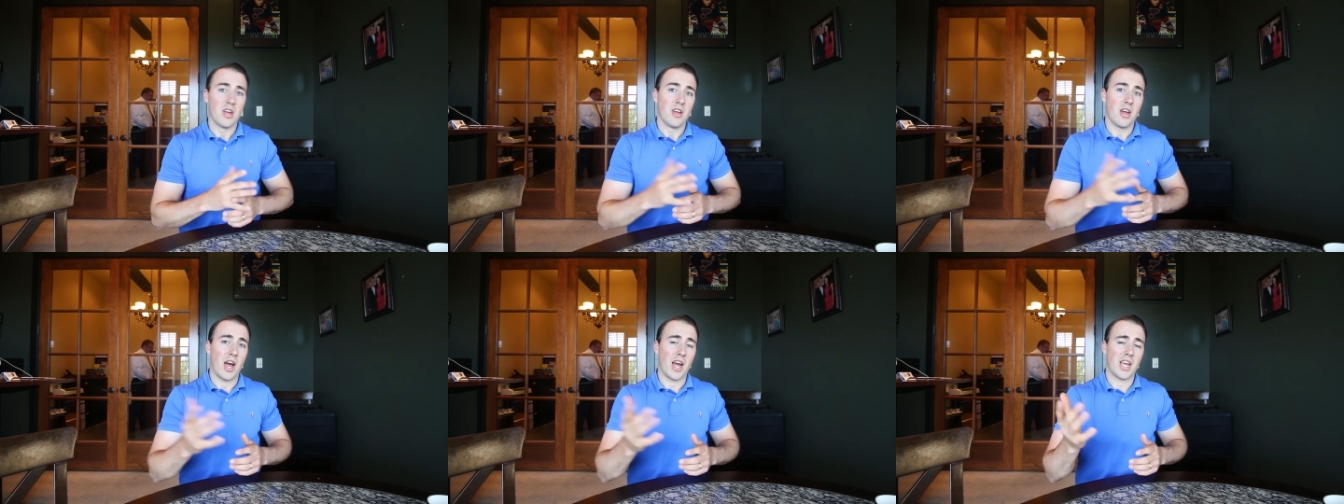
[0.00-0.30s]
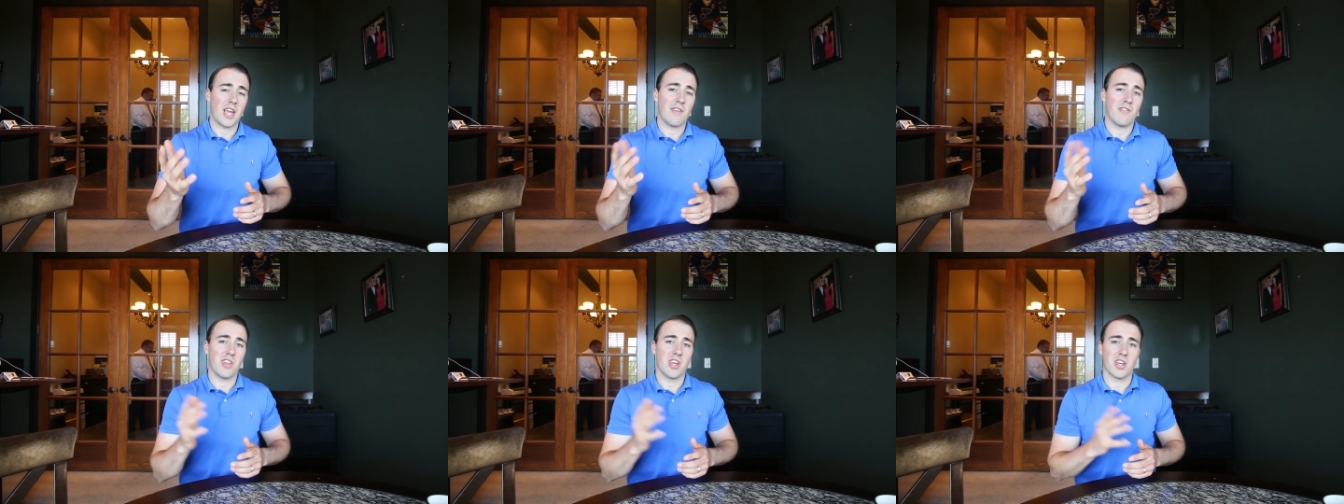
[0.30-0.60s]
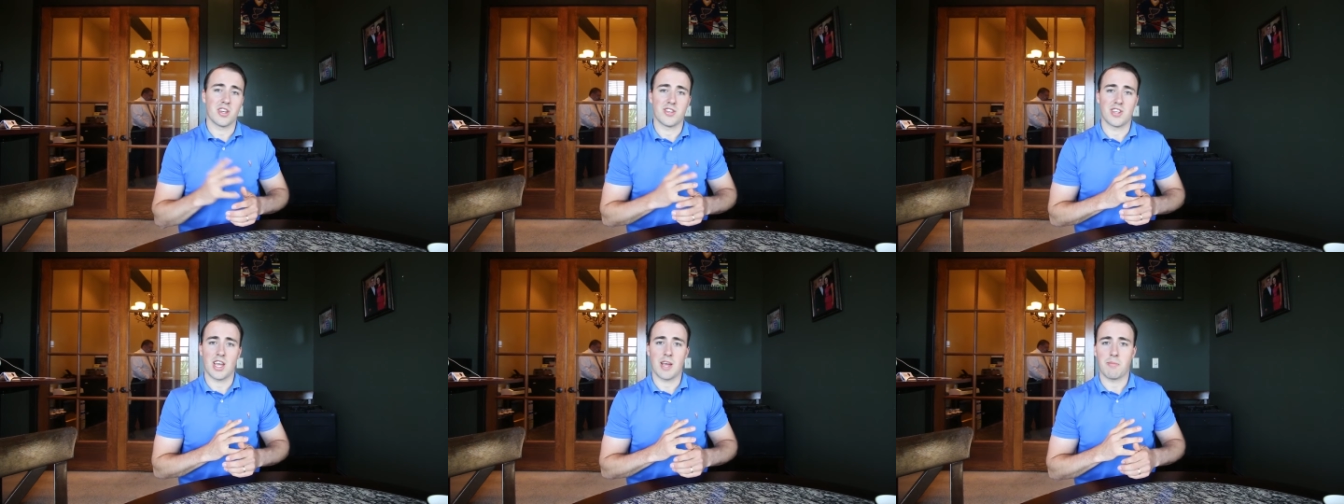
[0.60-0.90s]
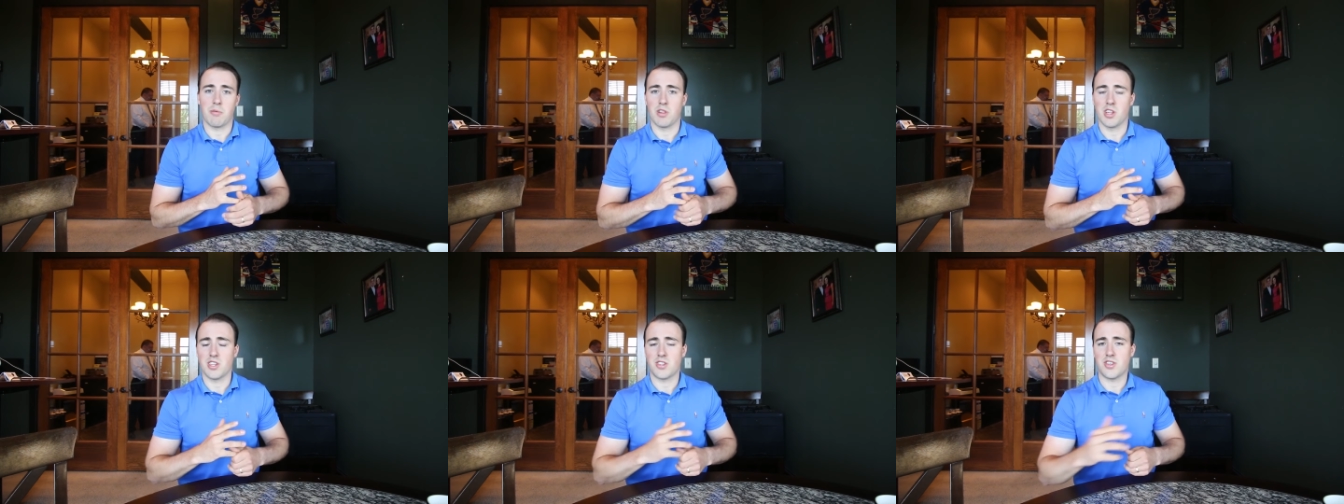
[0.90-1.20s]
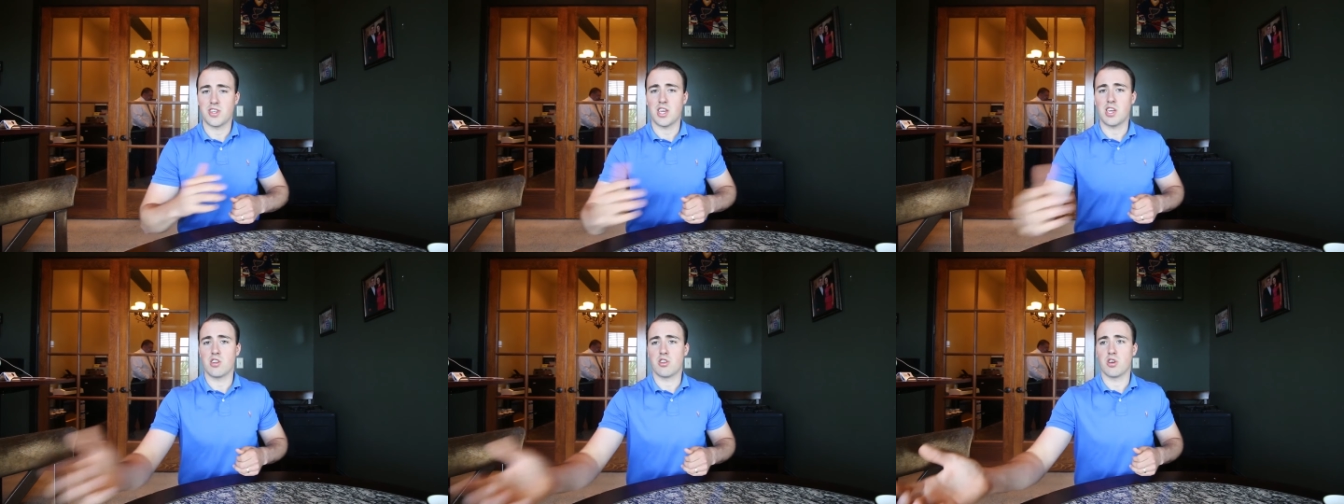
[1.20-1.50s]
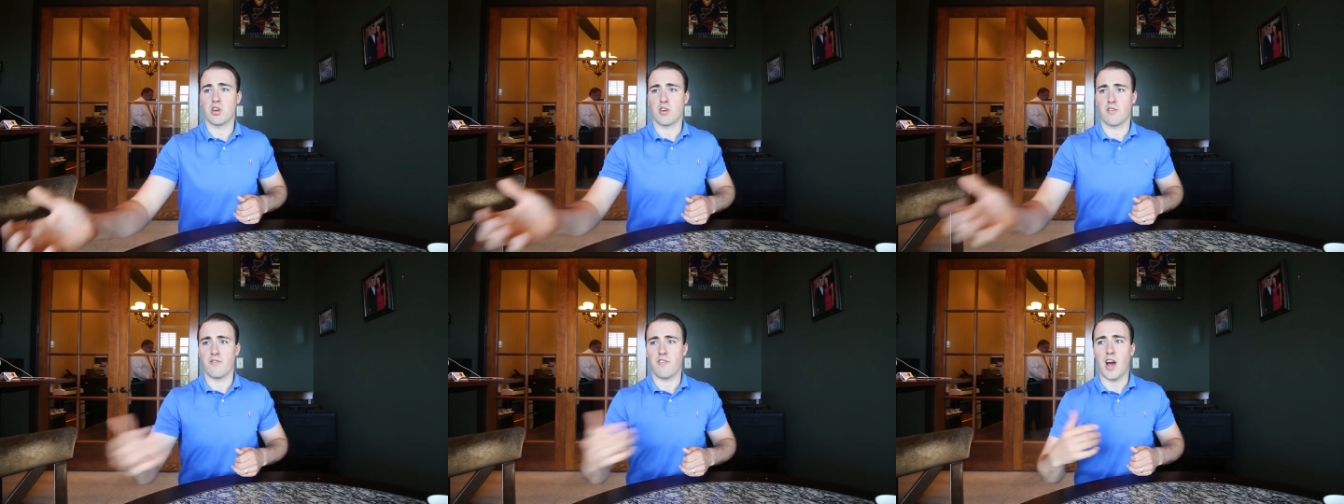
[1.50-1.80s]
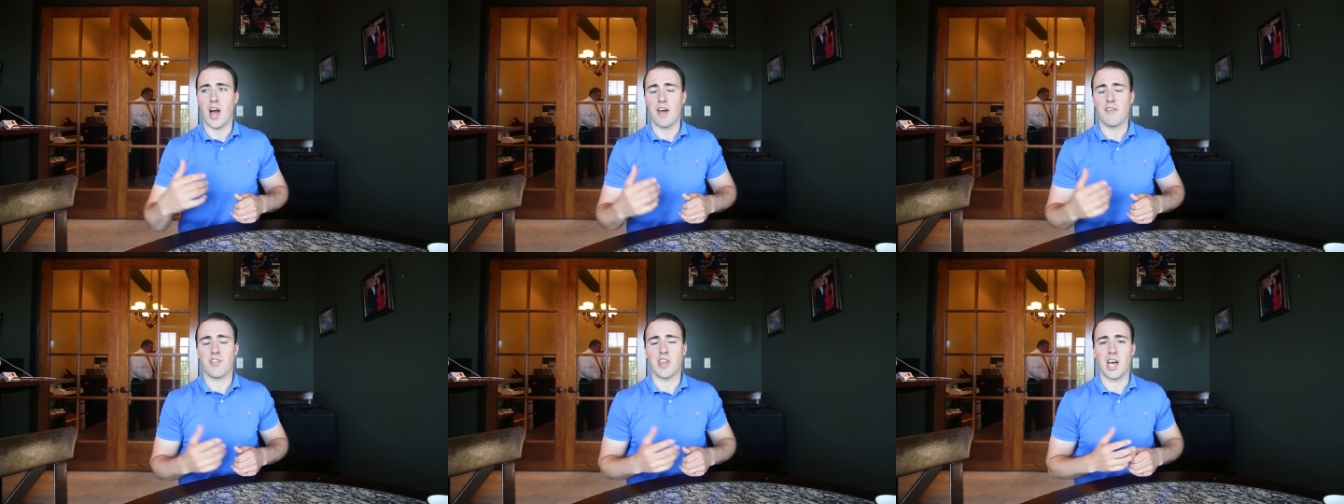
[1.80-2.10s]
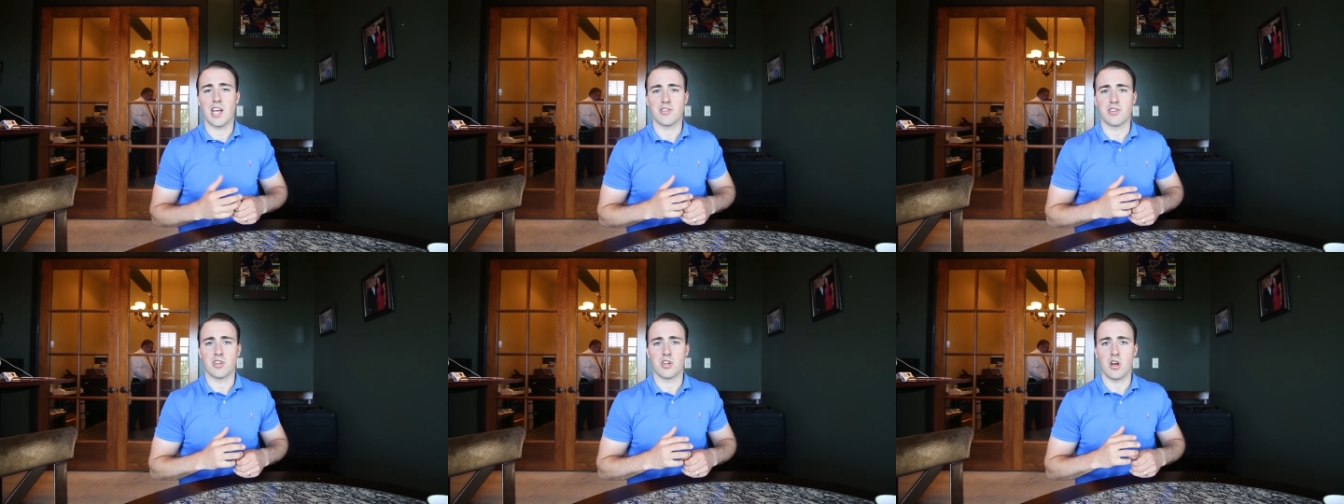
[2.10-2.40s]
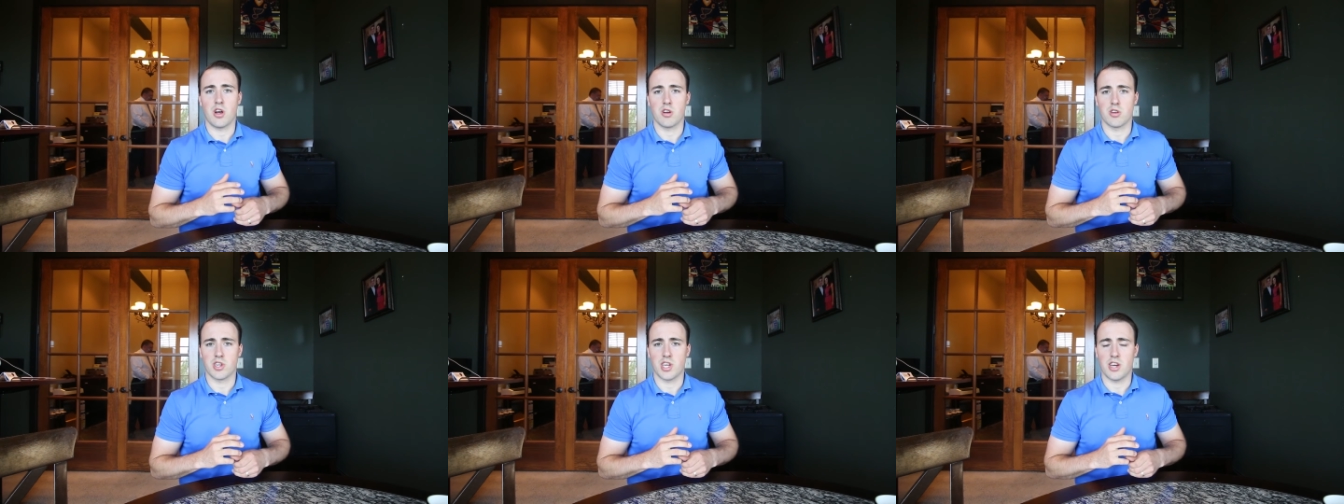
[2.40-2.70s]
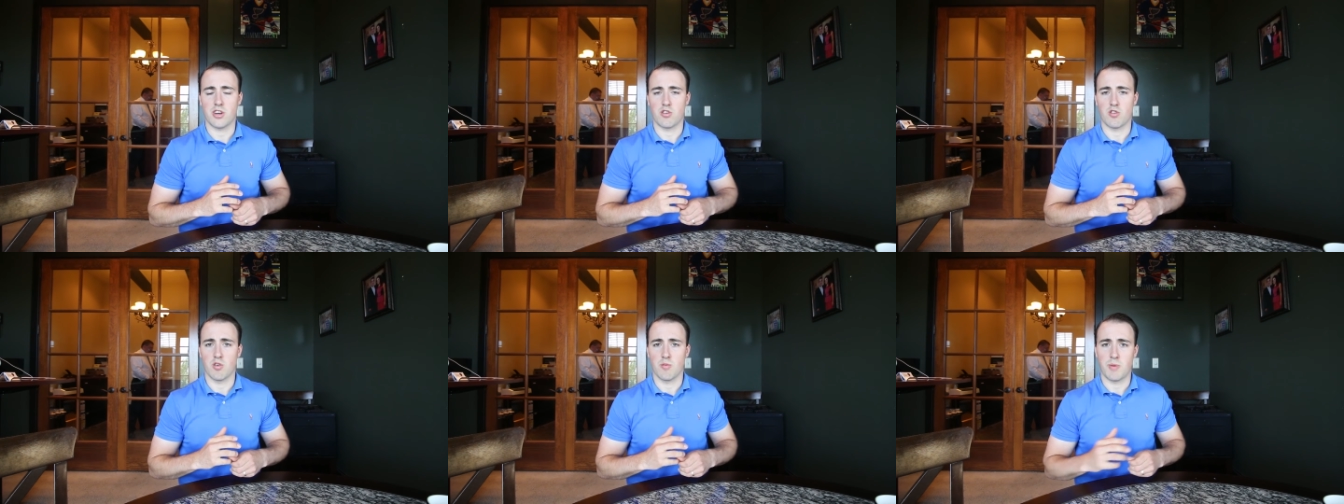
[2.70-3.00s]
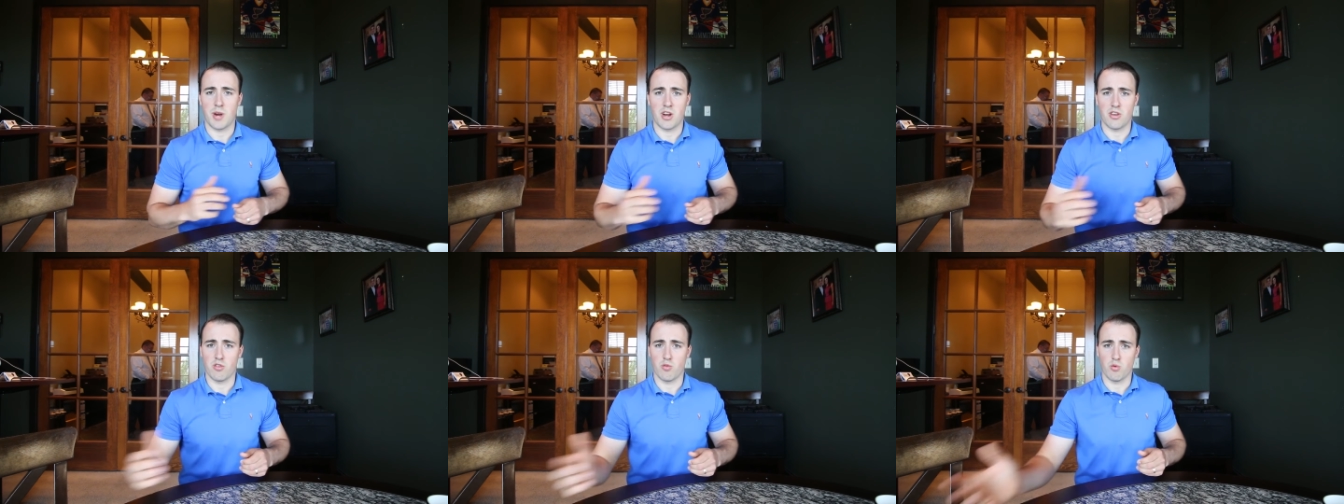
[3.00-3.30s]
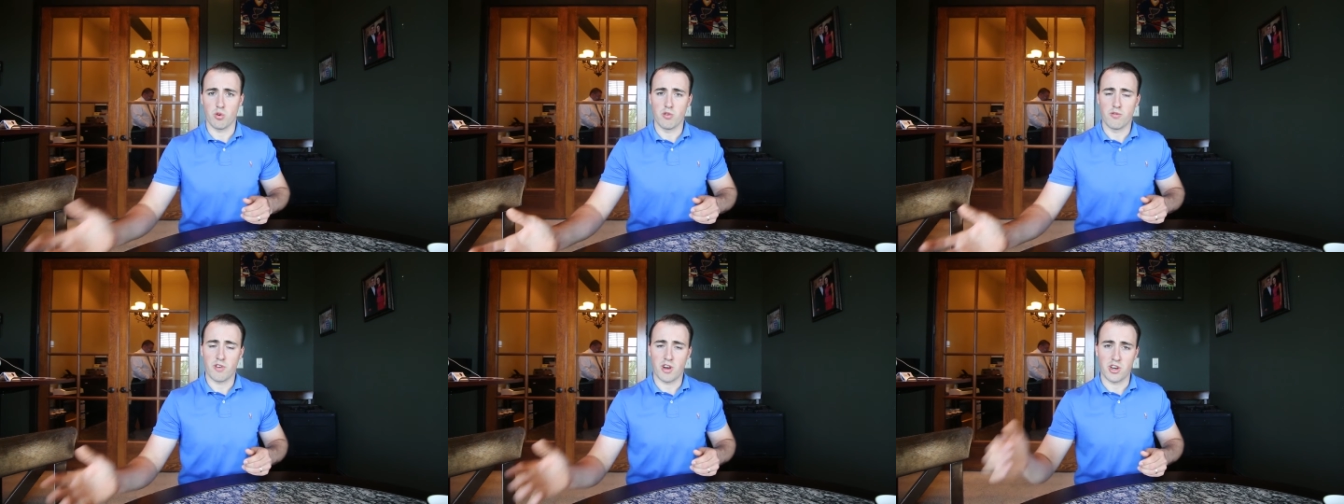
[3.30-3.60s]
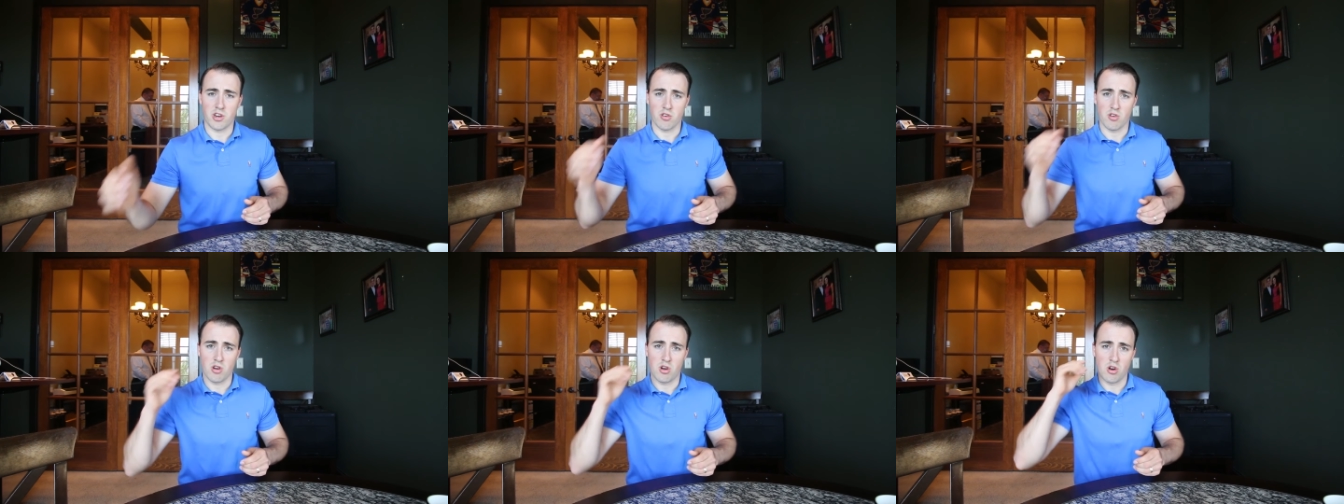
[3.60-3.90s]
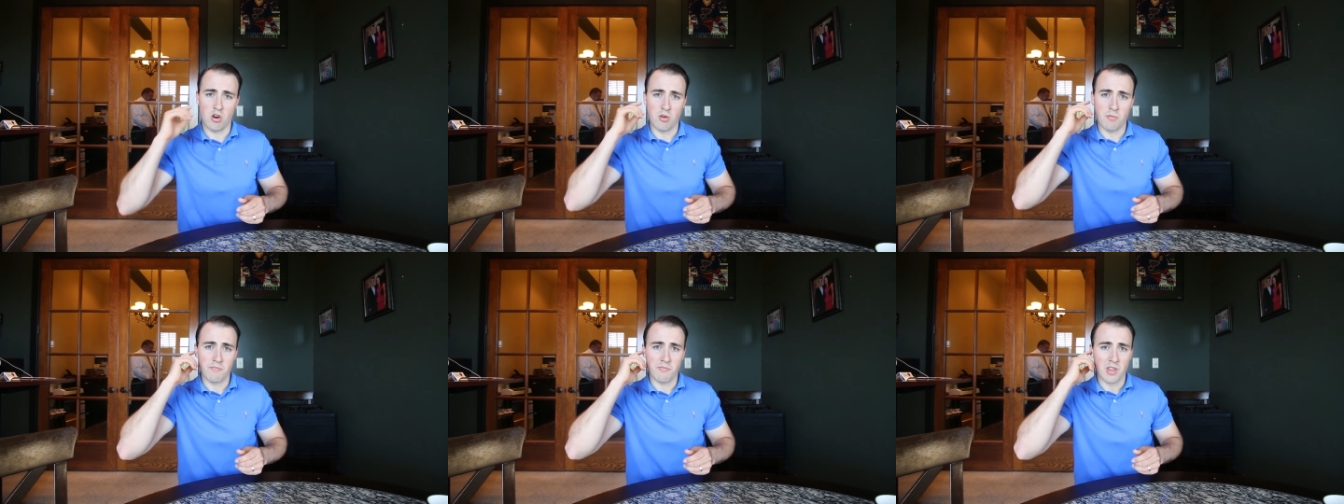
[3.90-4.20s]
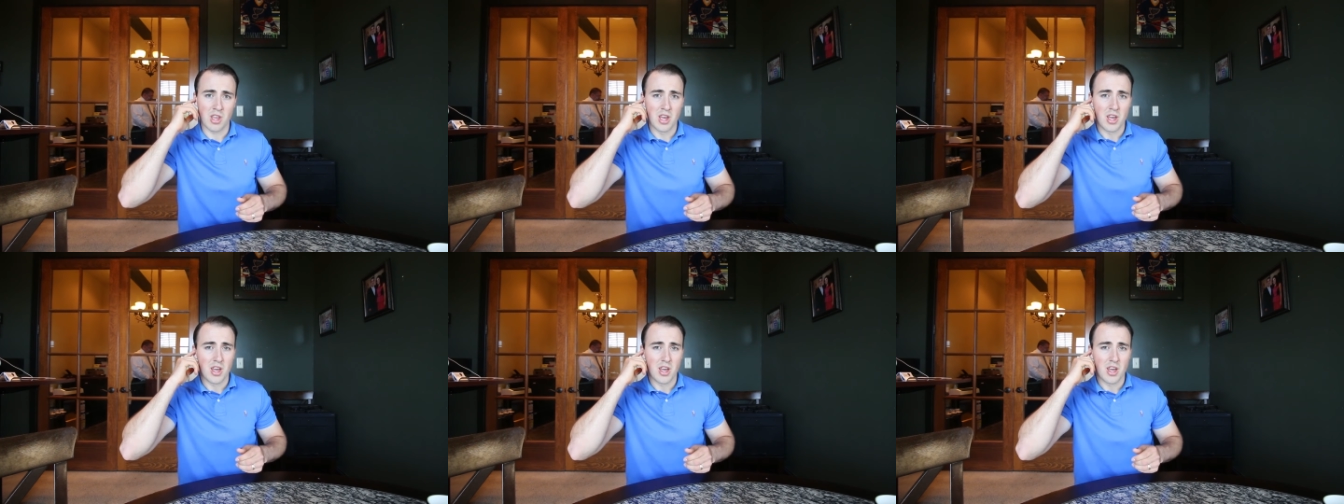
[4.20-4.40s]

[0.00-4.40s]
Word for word: I give the example, let's say you took five thousand dollars out to repair the roof on your home.